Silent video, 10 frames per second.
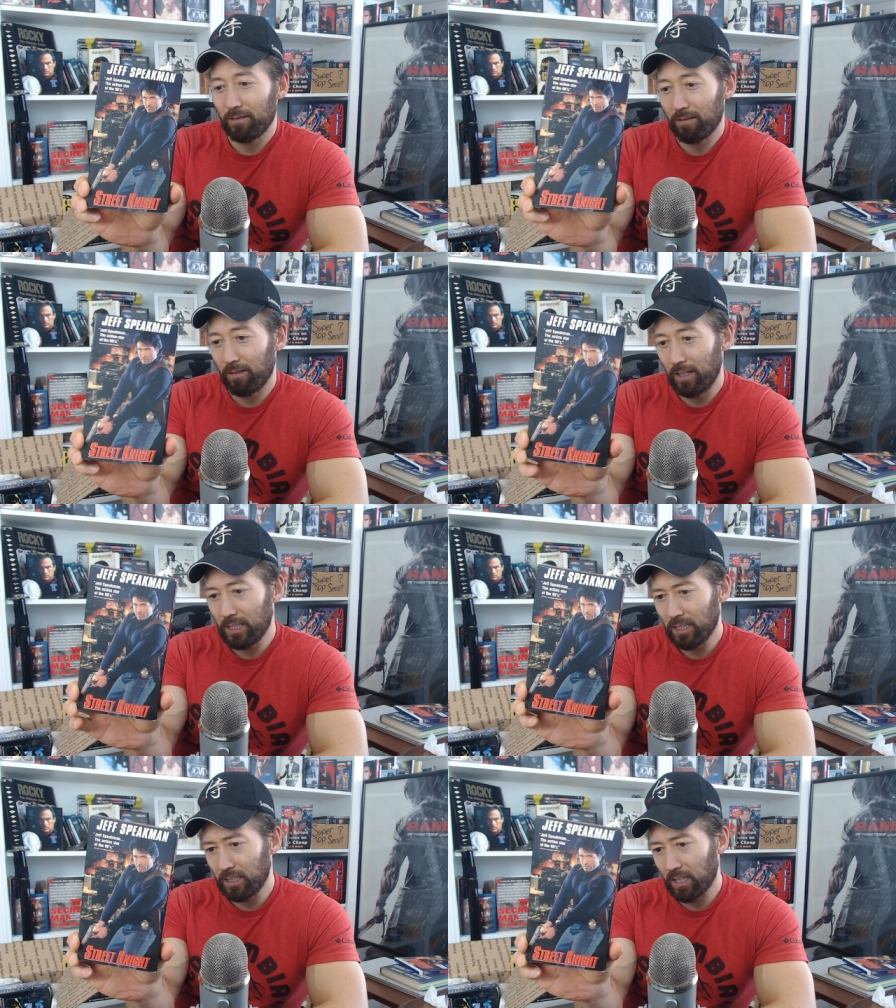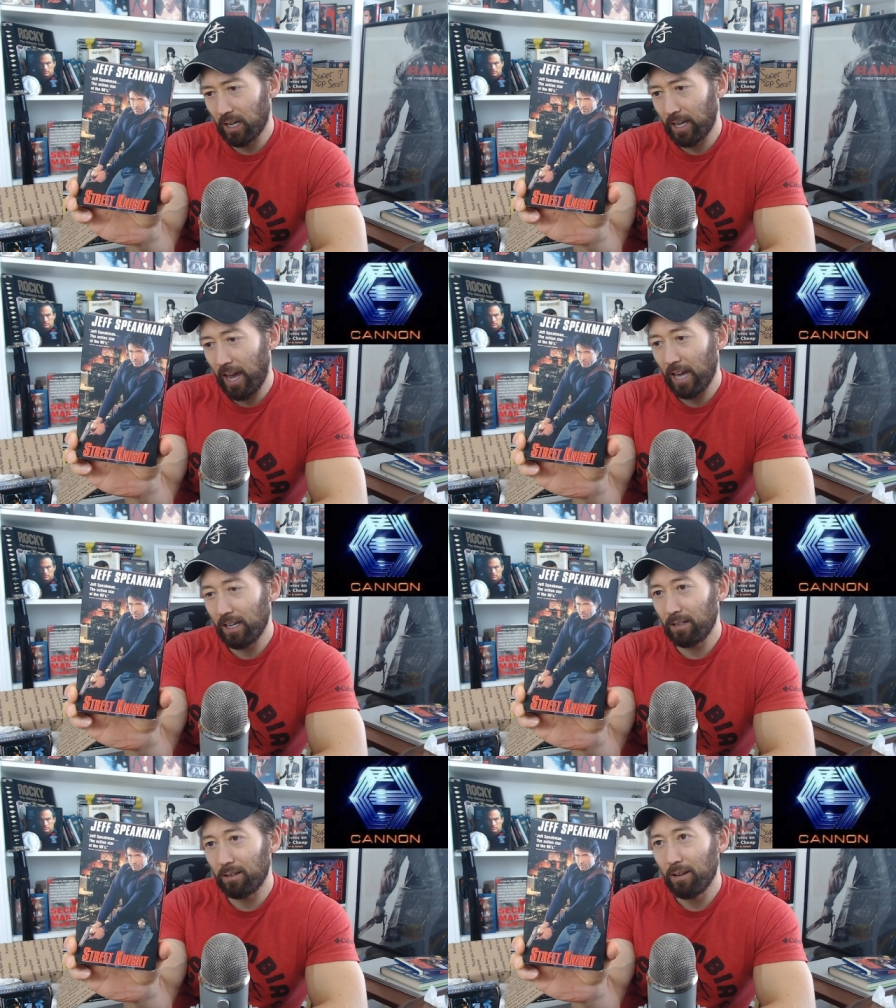This is a
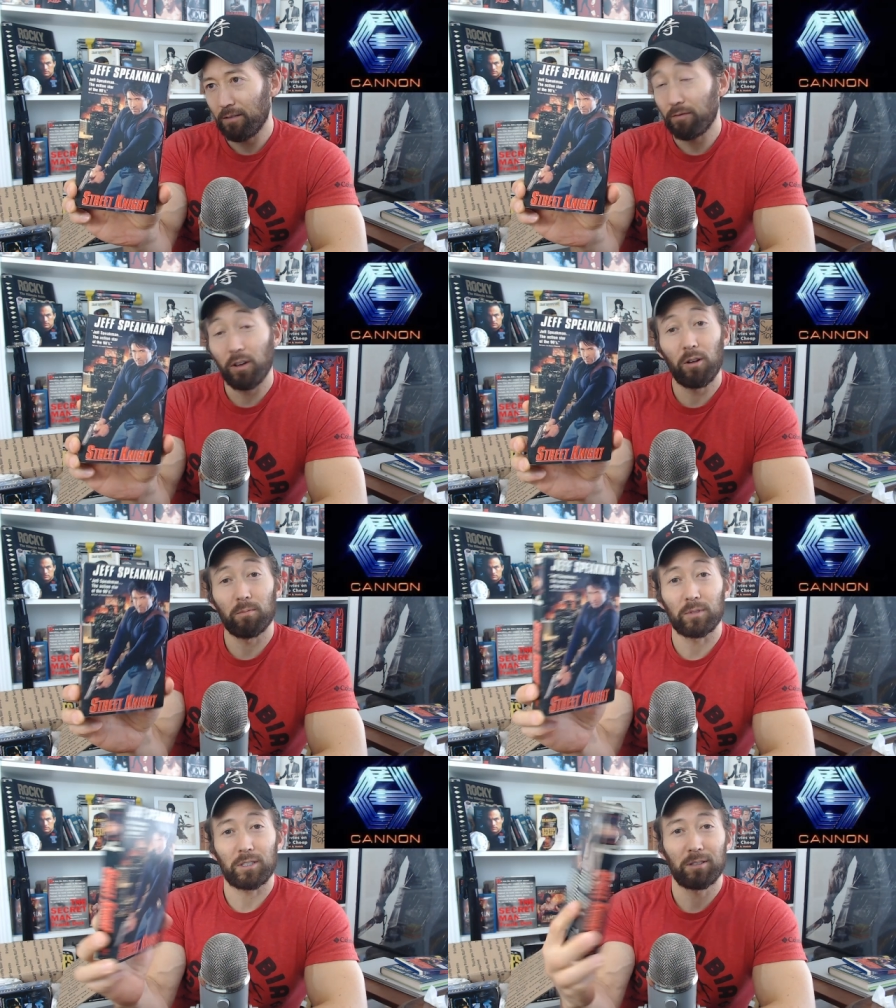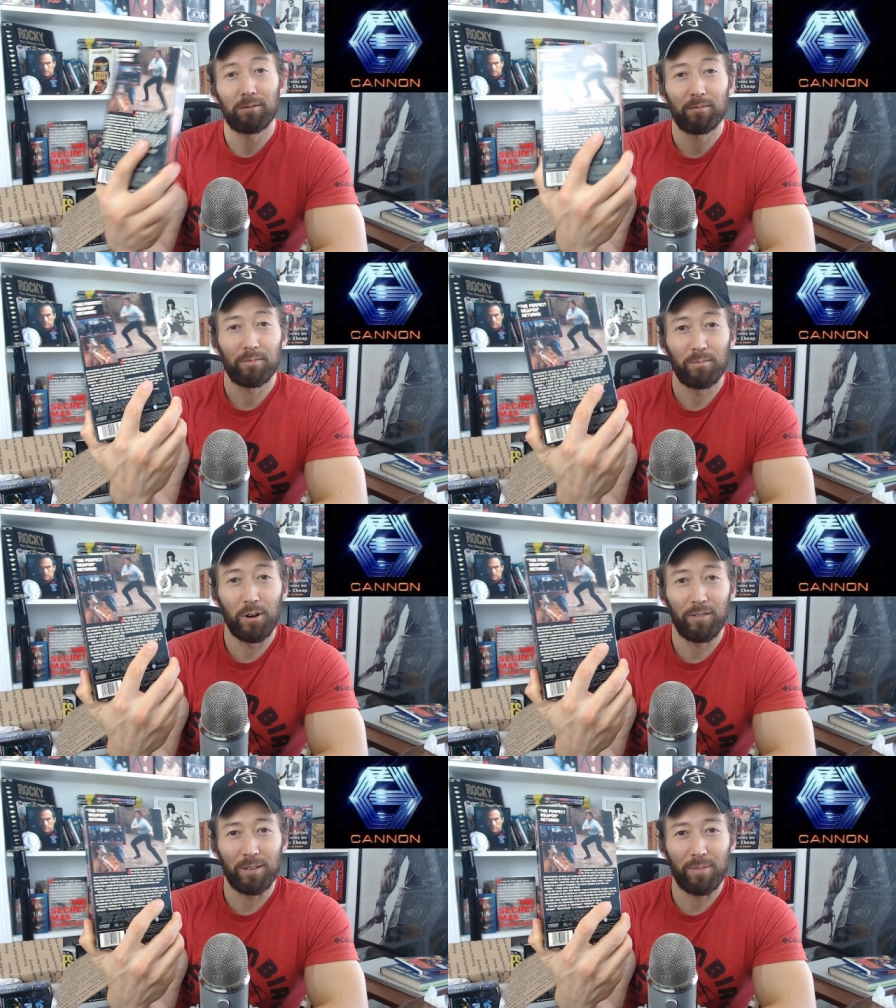Canon Films
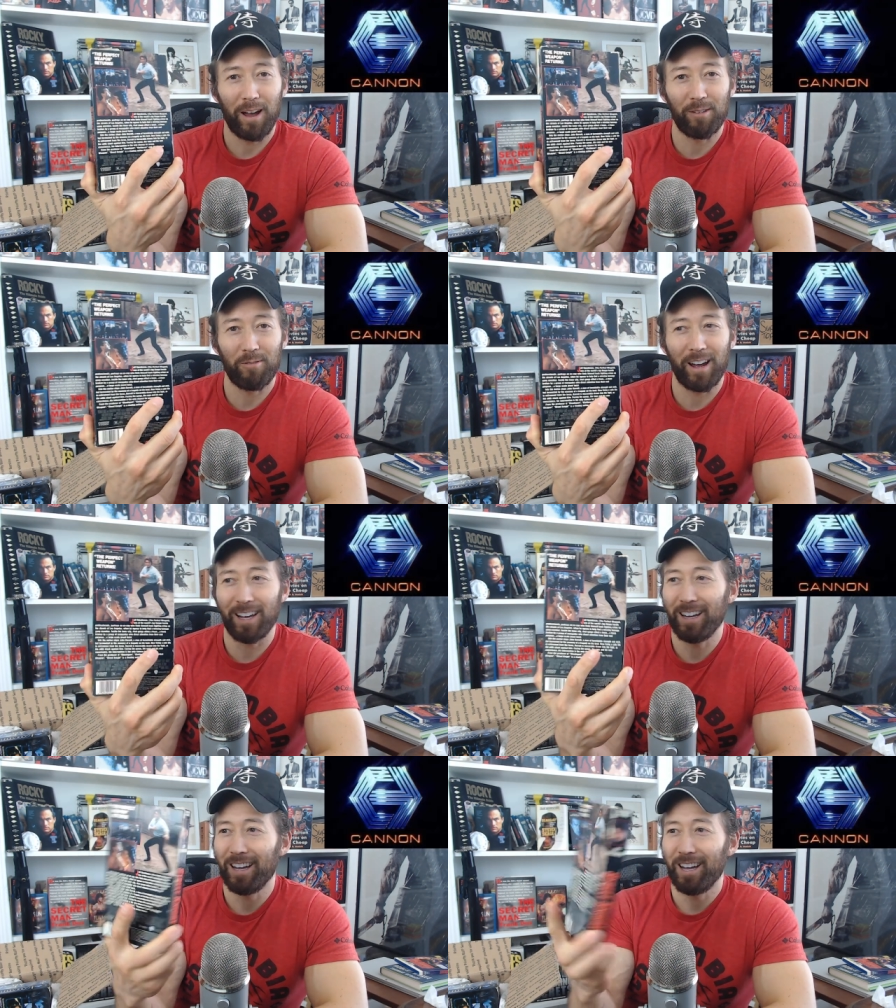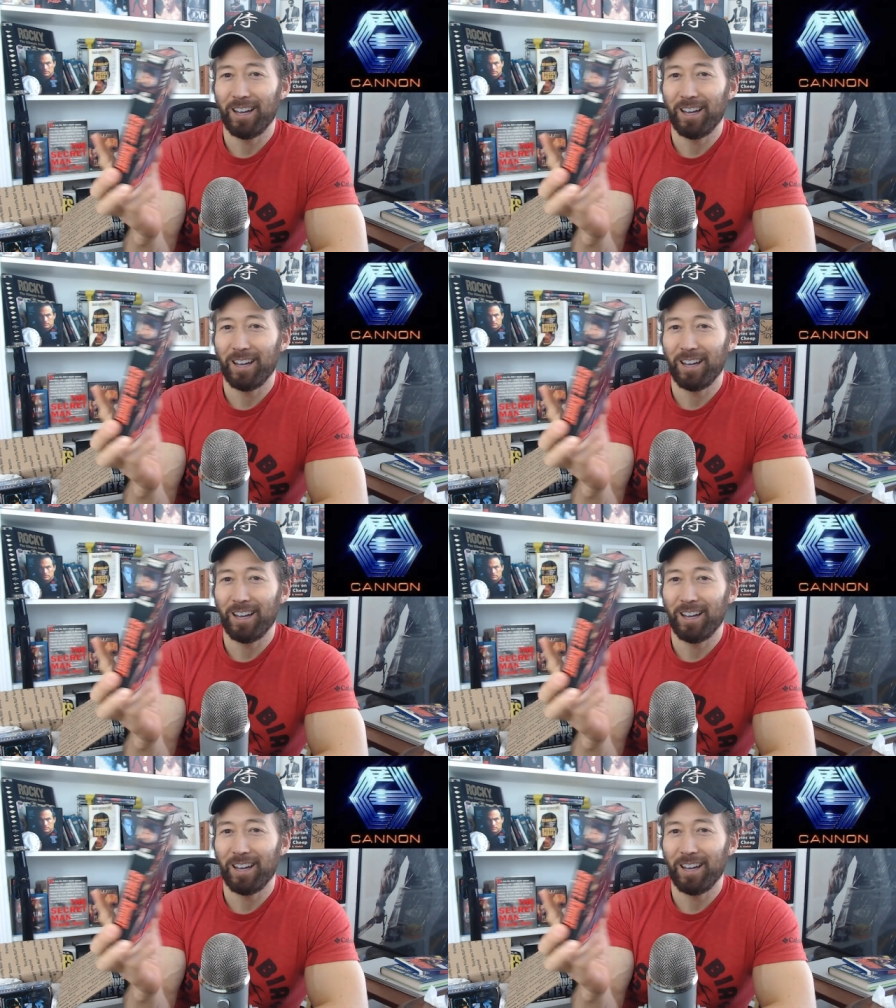movie, by the way.